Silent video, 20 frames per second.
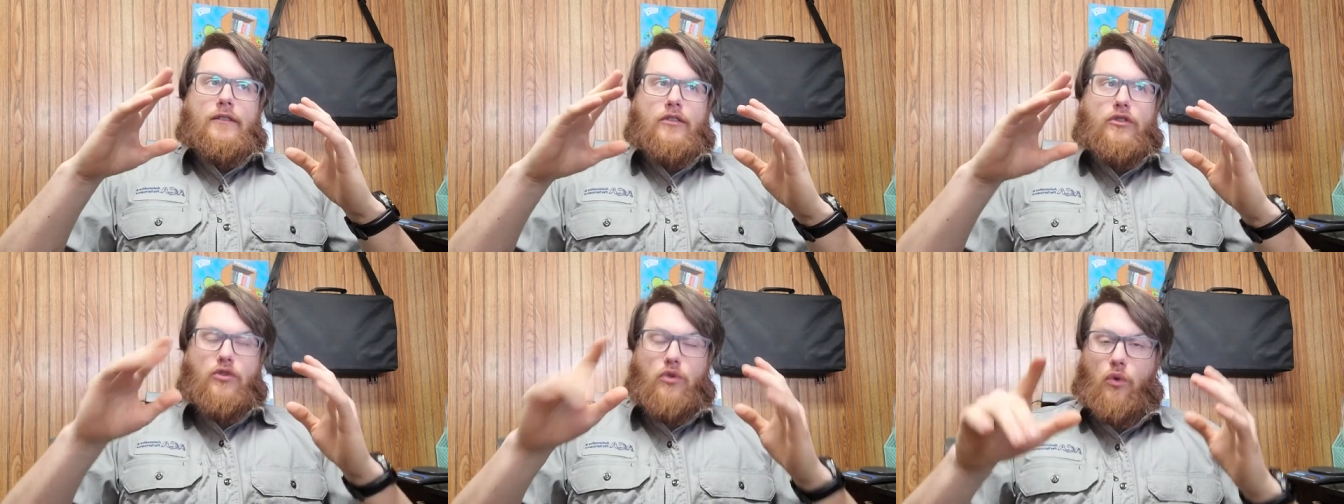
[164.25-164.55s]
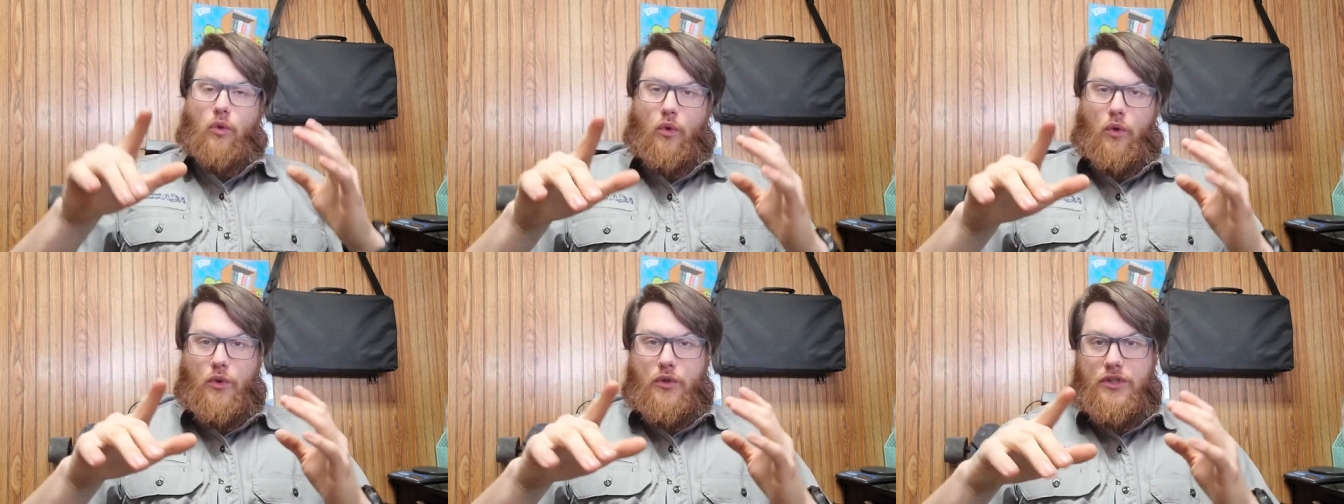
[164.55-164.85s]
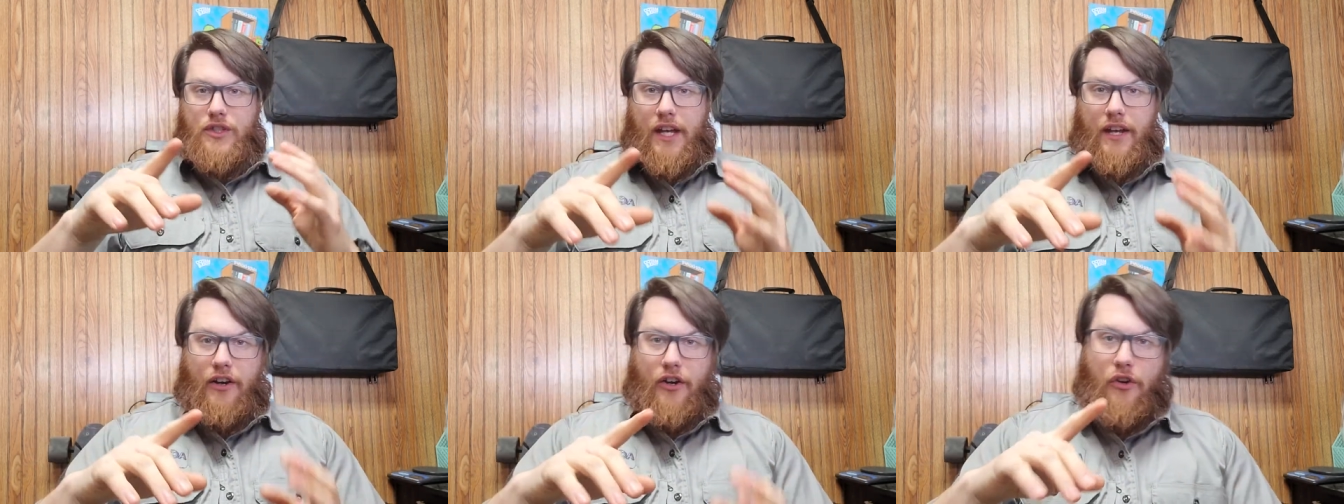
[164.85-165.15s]

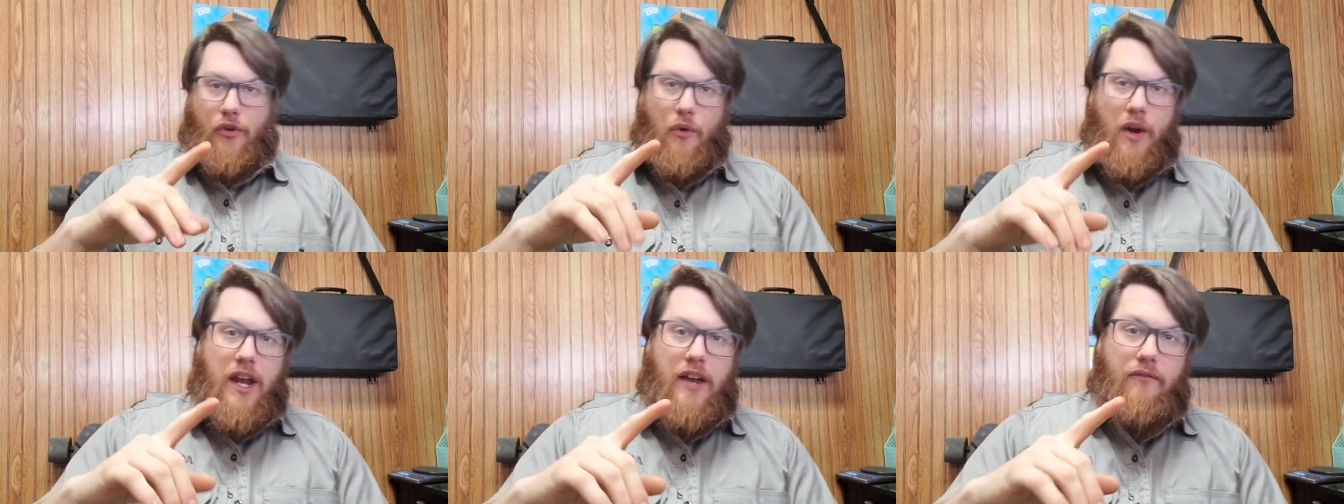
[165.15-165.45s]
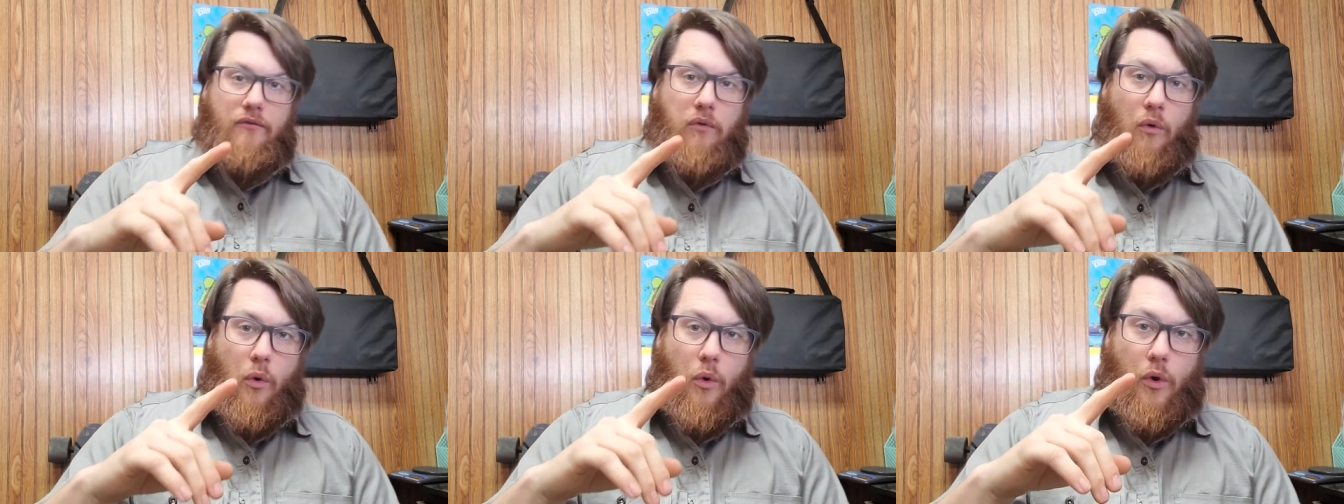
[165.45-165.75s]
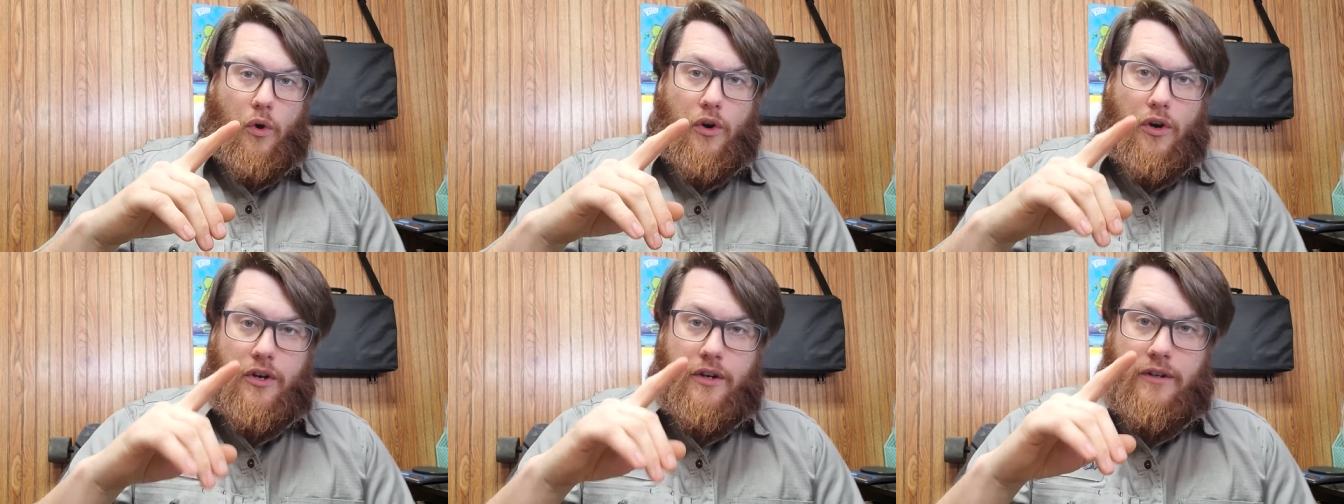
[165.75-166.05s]
tools that are great
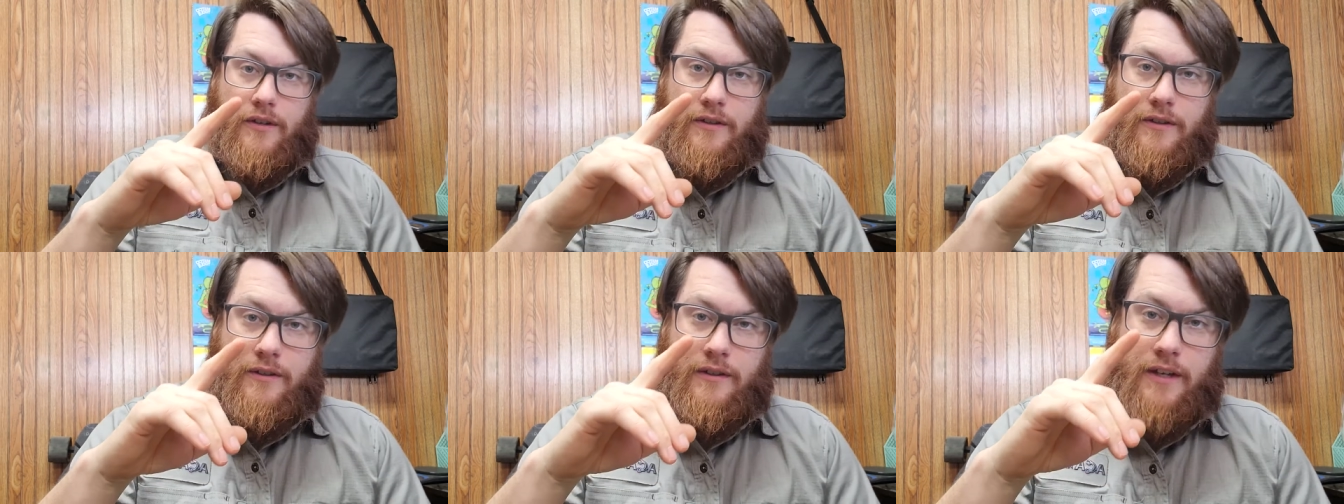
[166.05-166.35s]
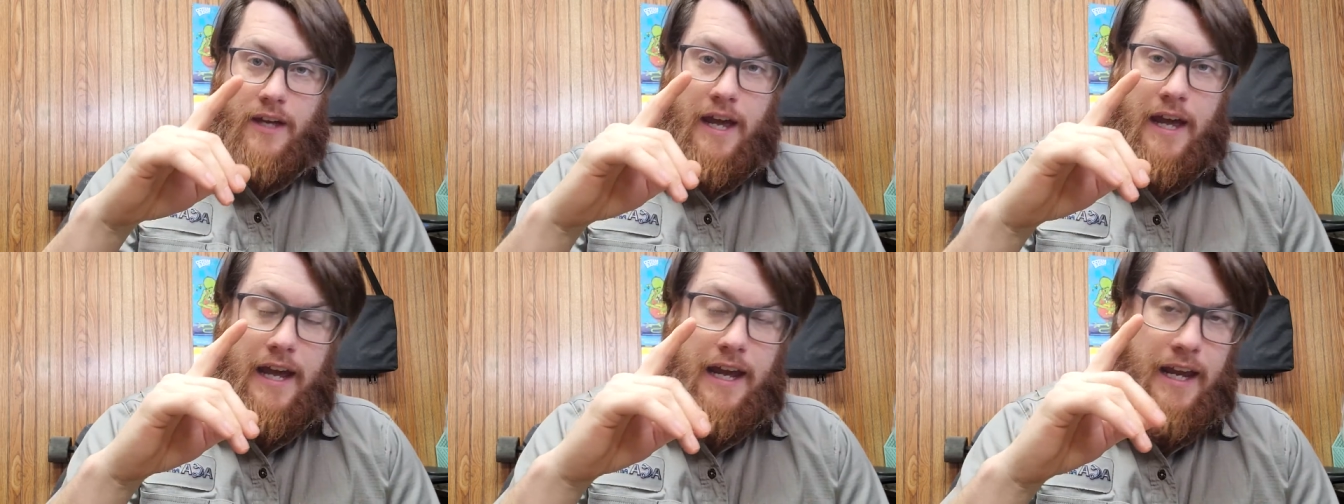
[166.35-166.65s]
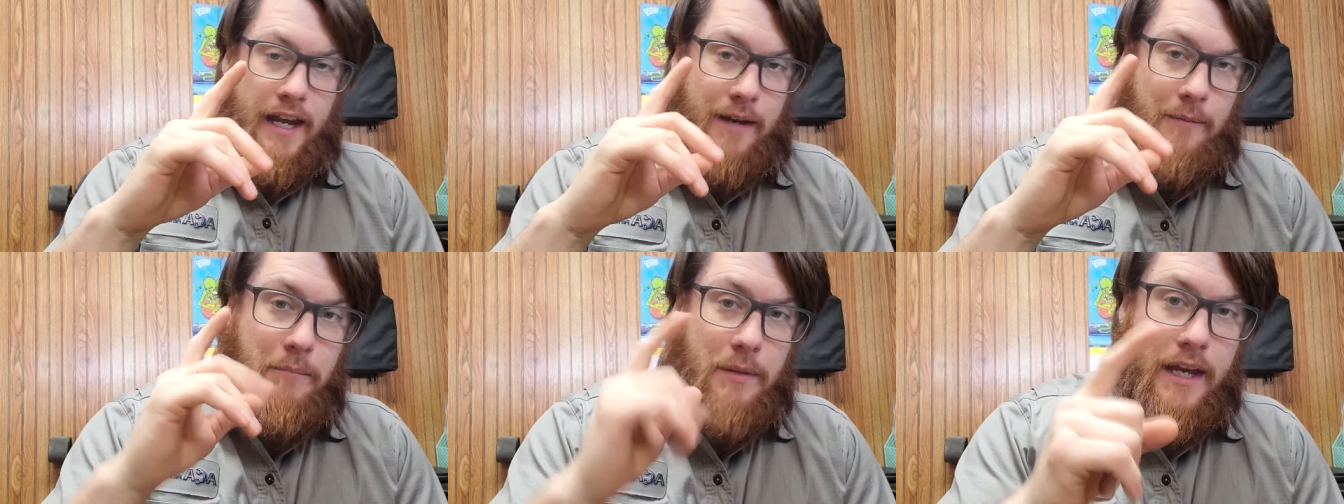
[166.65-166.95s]
for
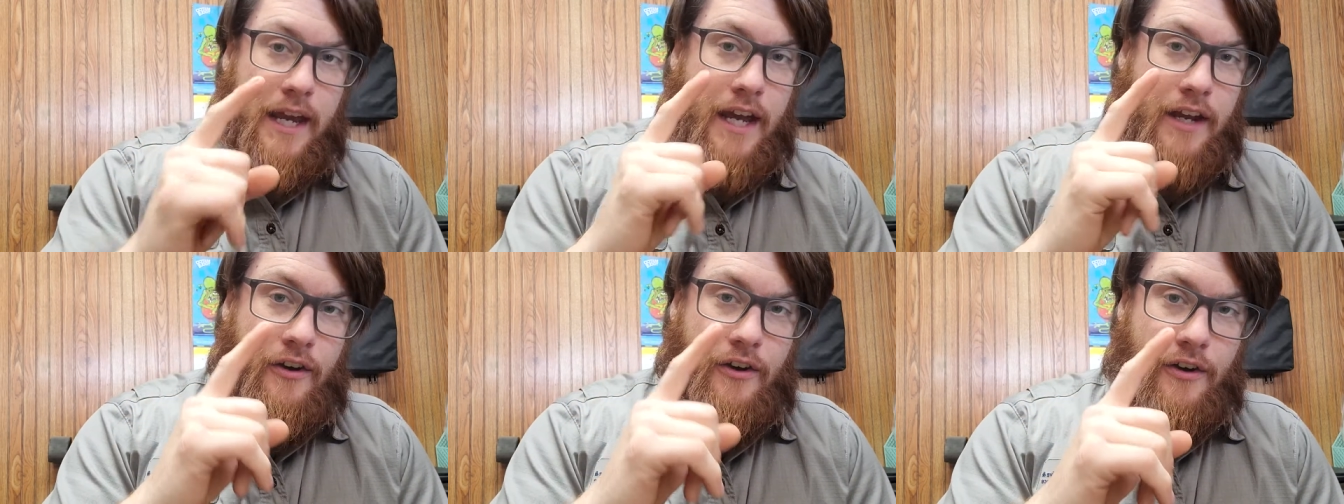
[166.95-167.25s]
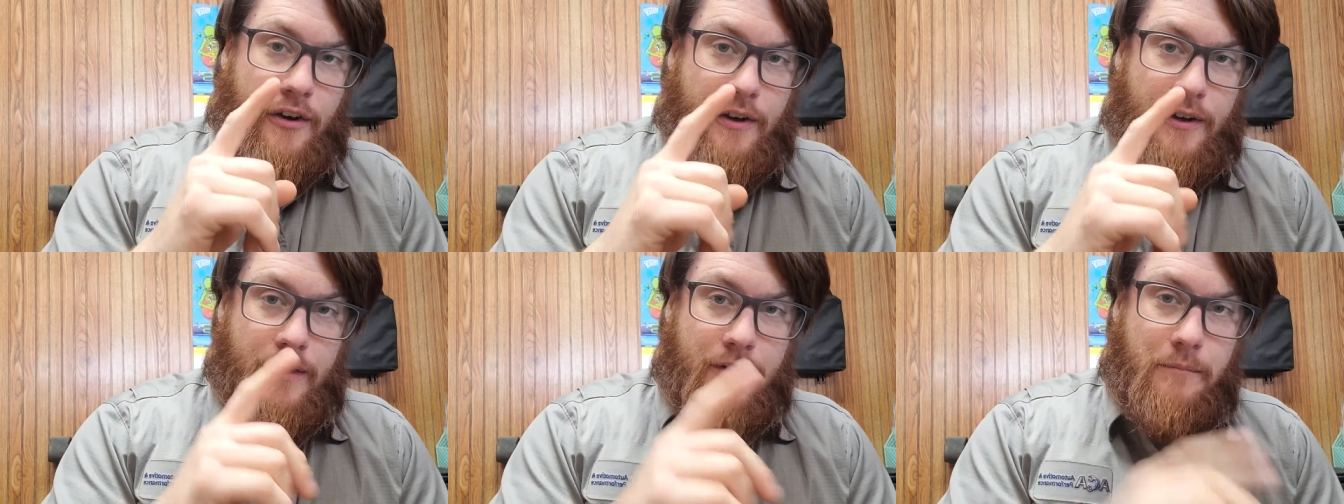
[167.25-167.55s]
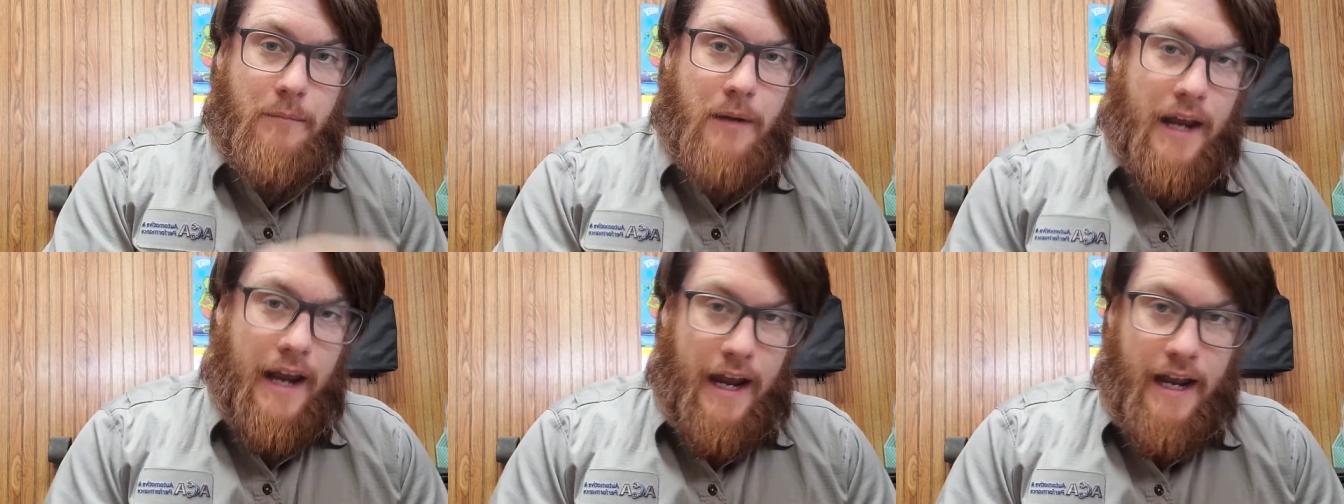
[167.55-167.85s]
a beginner
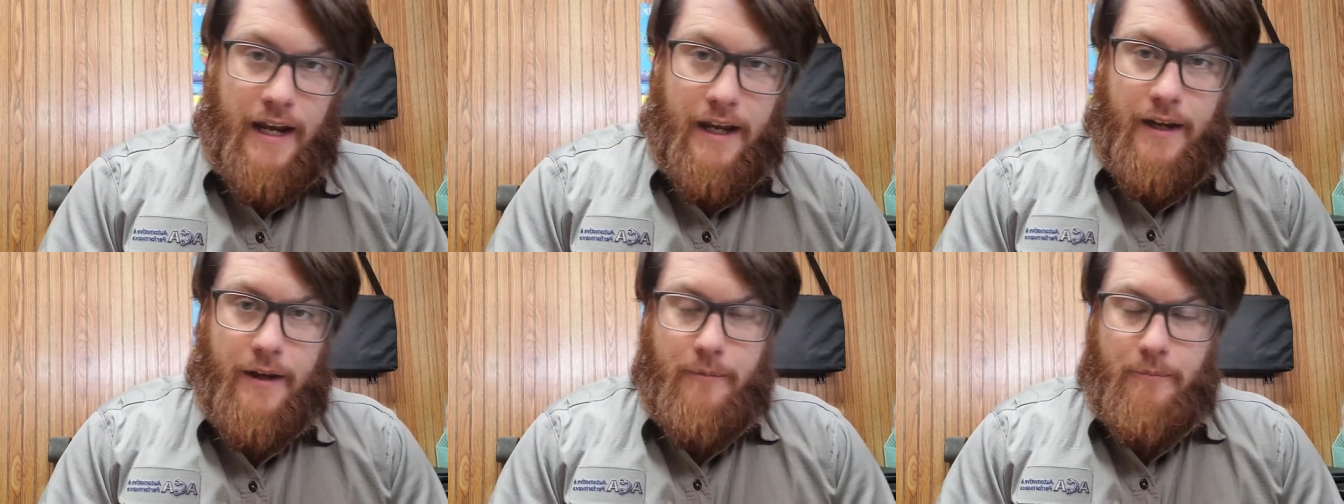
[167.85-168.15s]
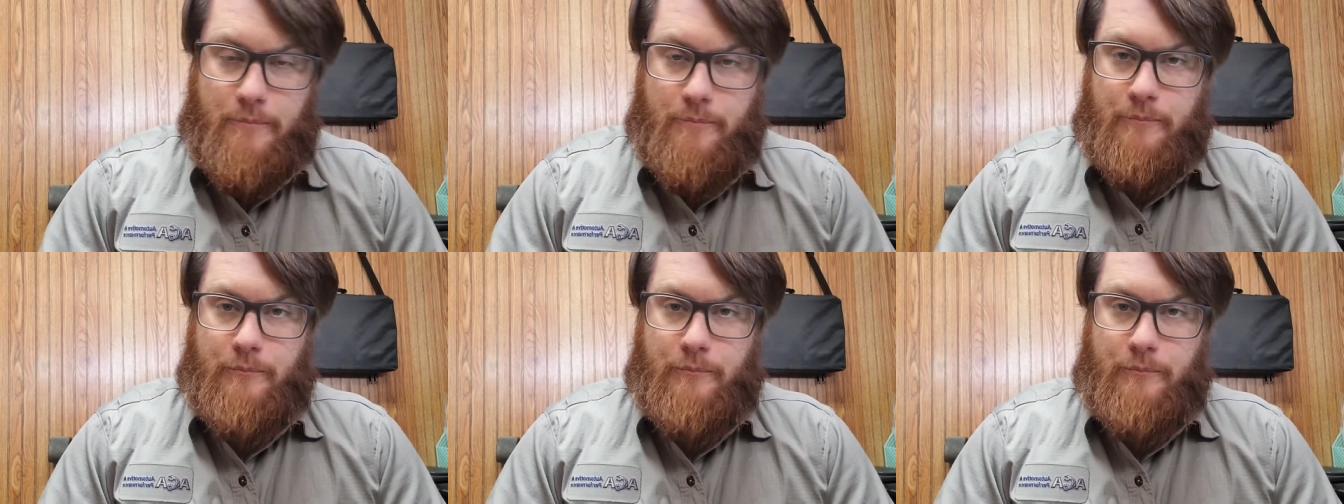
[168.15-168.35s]
mechanic,